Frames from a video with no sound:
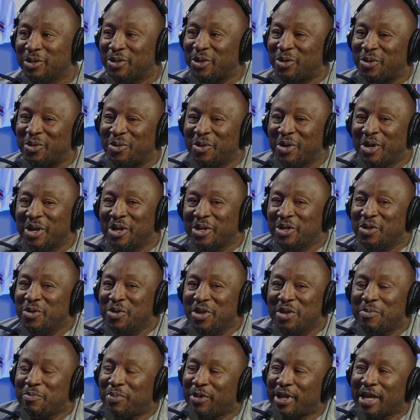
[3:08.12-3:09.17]
So you
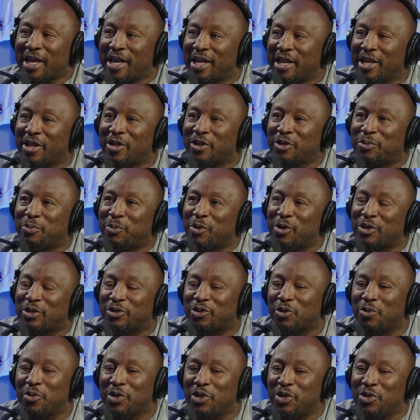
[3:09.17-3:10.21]
didn't play any of the sports.
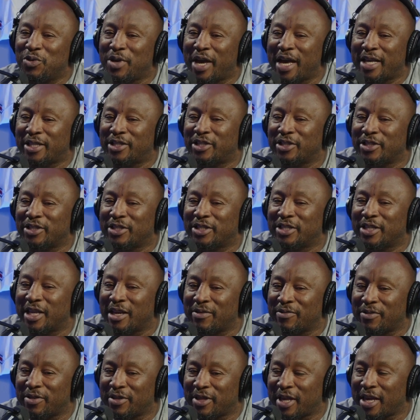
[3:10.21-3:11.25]
So when you got to
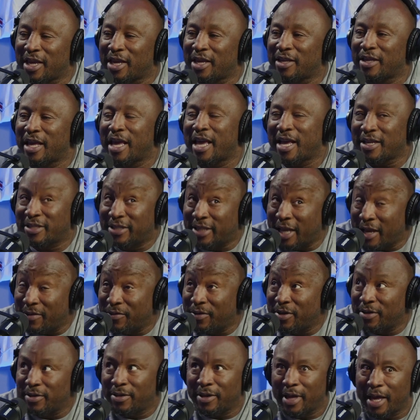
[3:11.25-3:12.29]
7th,
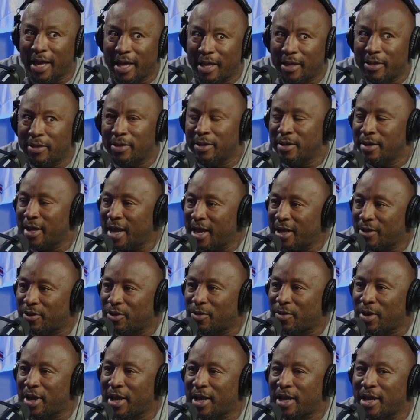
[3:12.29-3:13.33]
8th, 9th
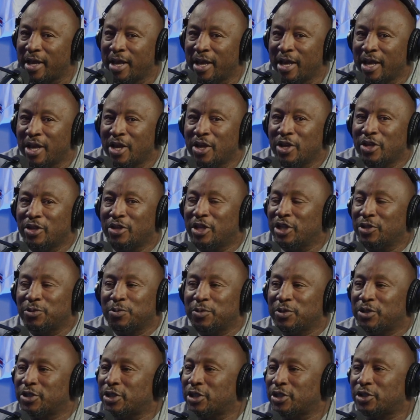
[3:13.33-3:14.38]
grade, this
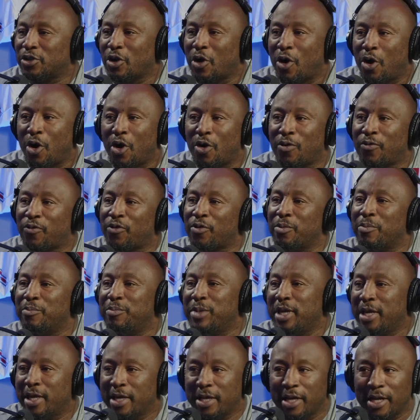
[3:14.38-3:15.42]
was just all from
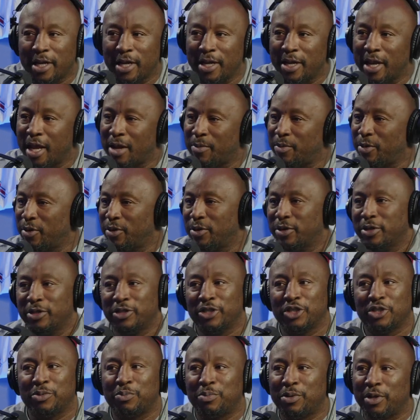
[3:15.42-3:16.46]
being in the neighborhood,
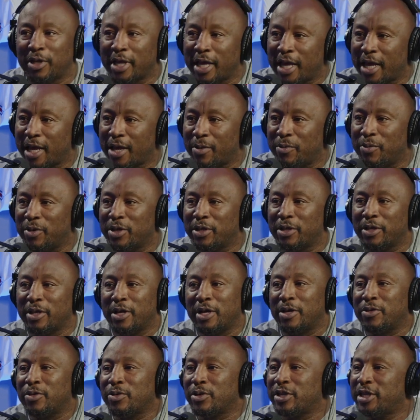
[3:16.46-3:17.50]
just playing with
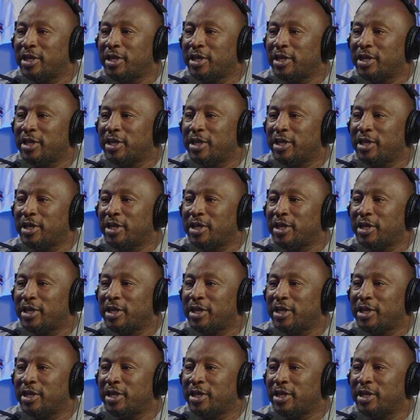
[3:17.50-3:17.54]
other